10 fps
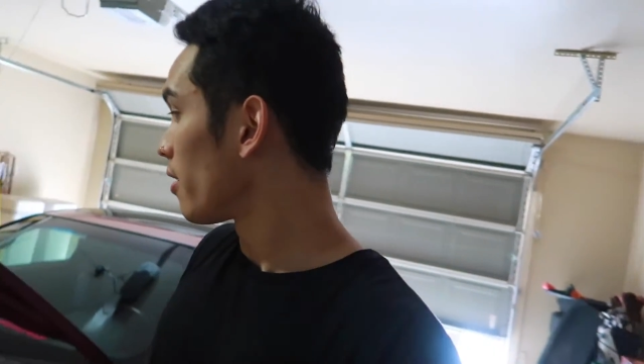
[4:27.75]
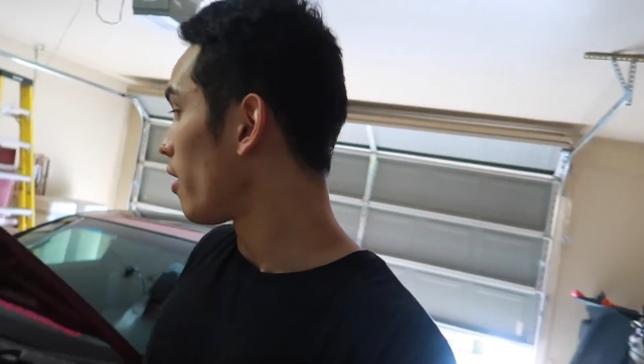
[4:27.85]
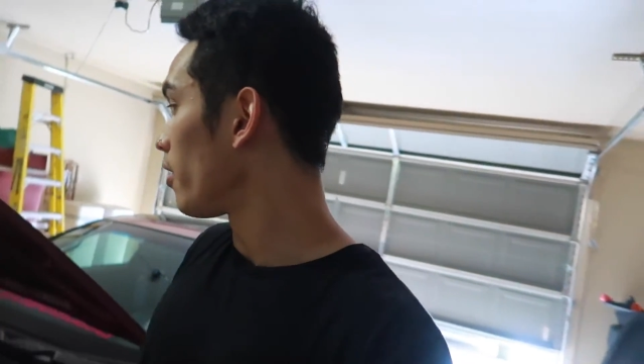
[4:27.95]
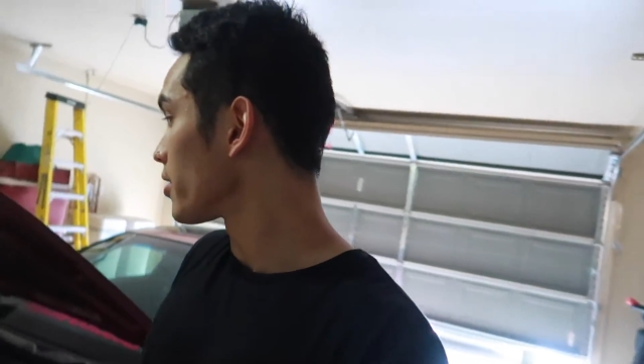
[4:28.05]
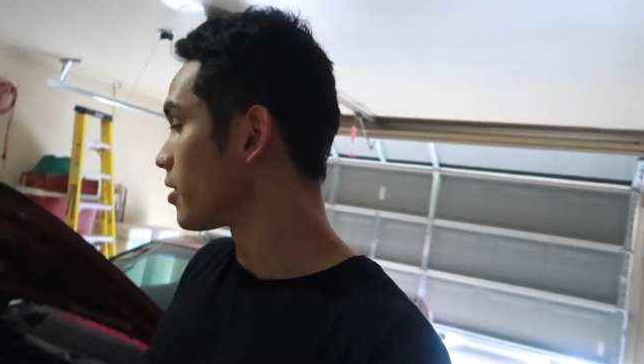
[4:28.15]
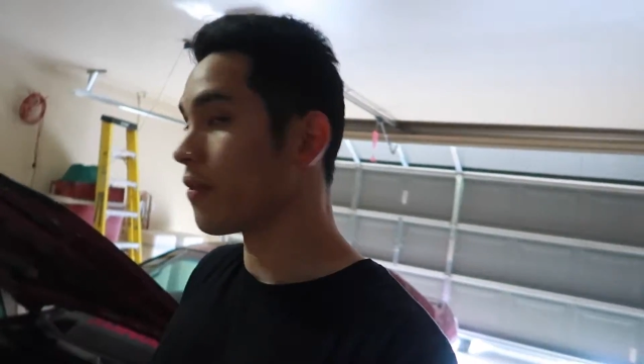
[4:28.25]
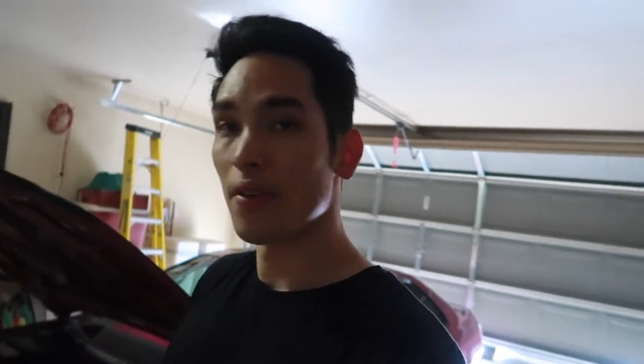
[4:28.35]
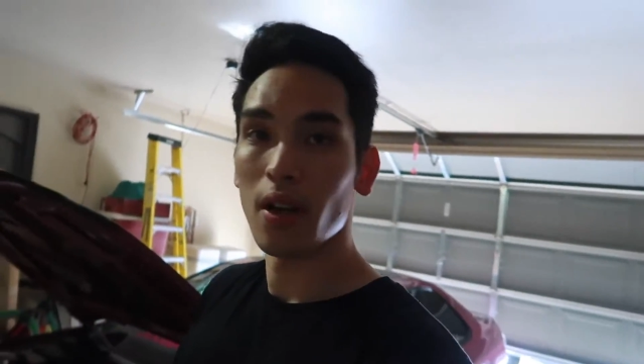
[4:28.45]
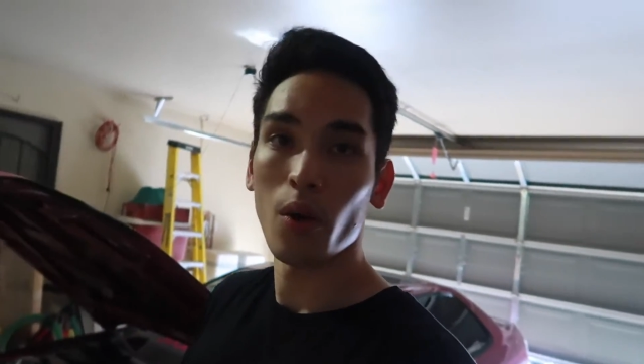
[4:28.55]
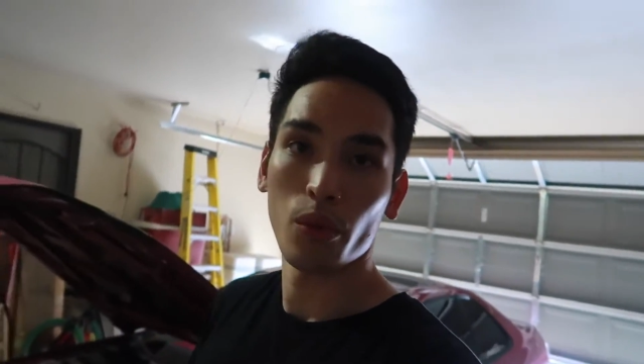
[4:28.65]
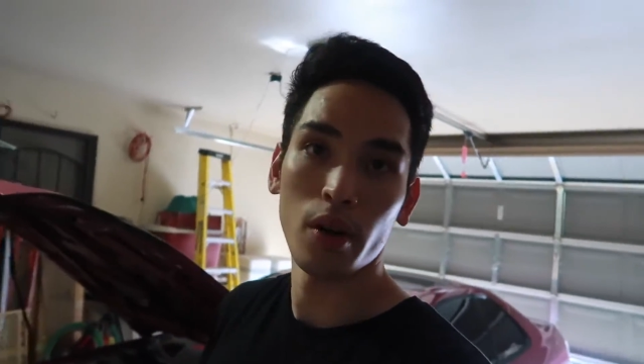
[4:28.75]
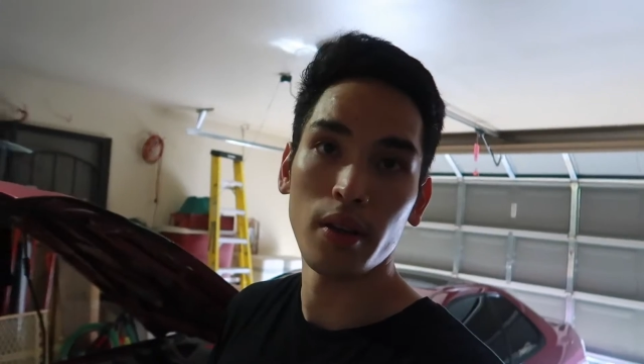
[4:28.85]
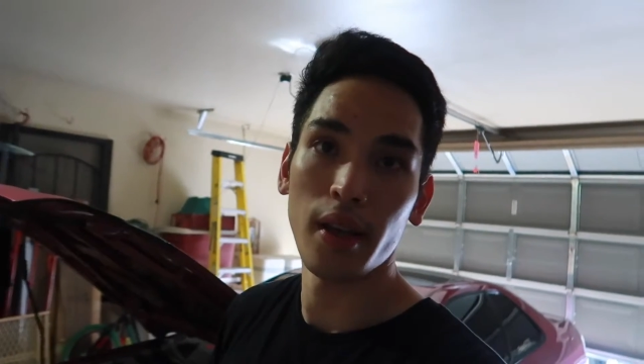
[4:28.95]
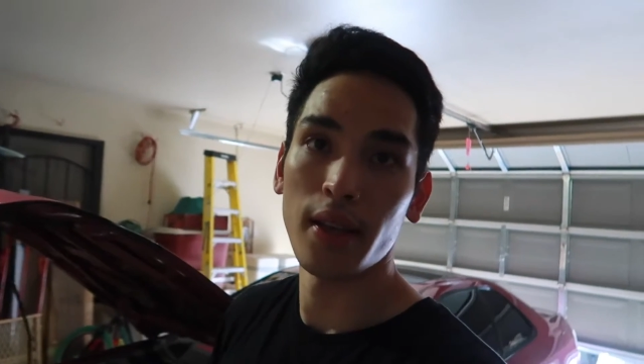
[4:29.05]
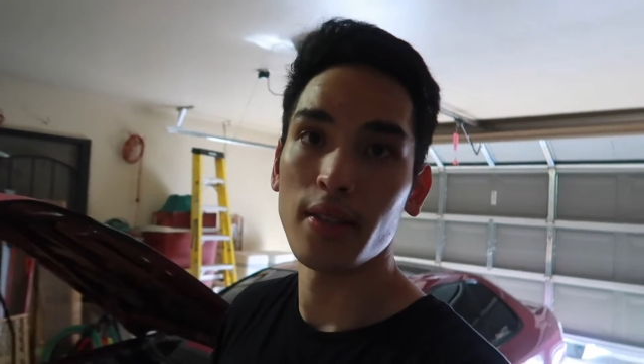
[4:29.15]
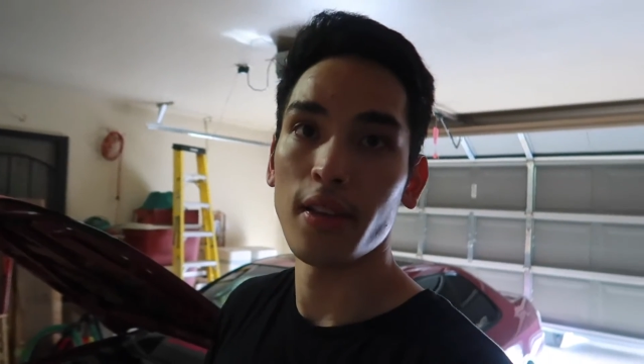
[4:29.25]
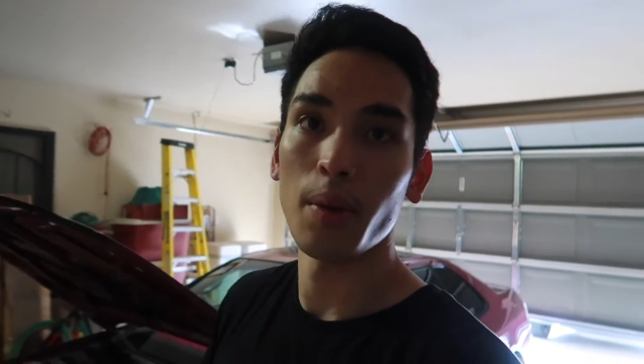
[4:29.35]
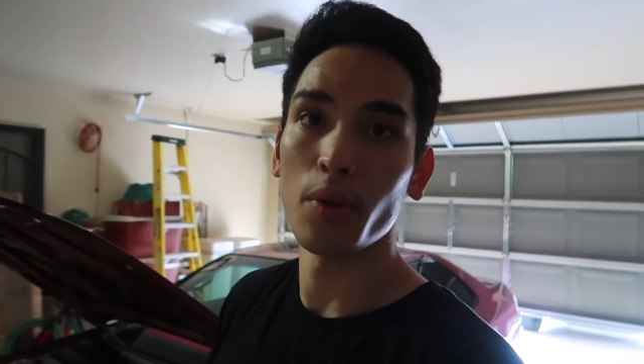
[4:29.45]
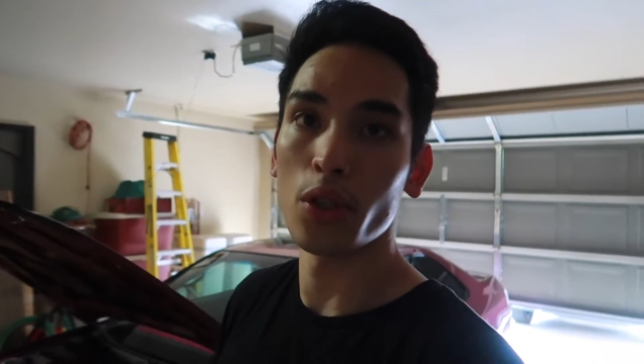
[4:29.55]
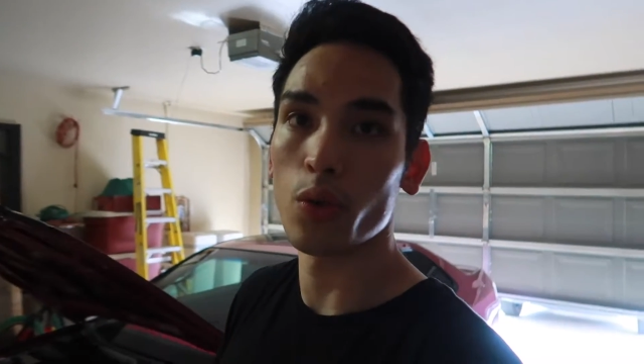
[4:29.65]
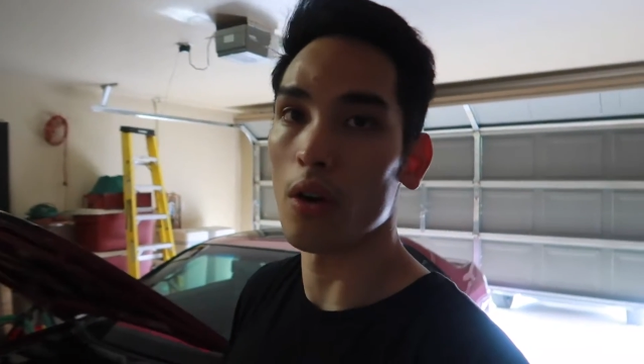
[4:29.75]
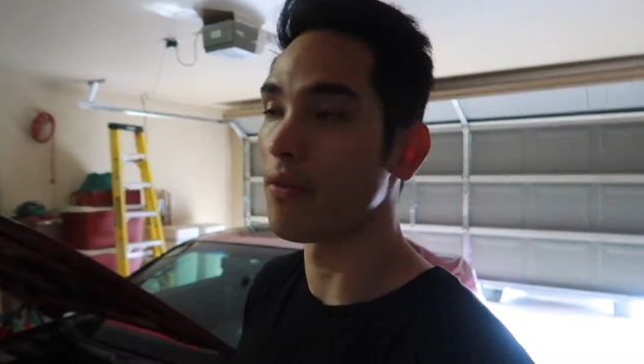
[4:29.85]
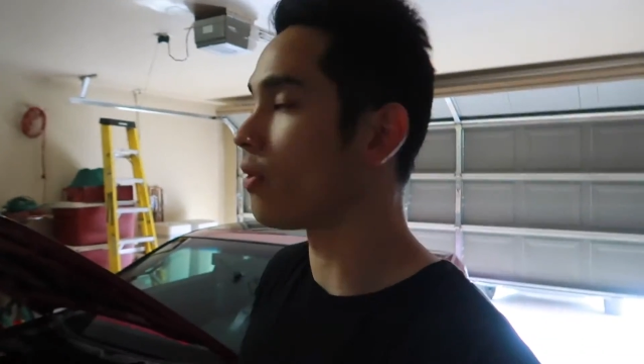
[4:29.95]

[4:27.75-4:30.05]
Also, if you're not running a stable 12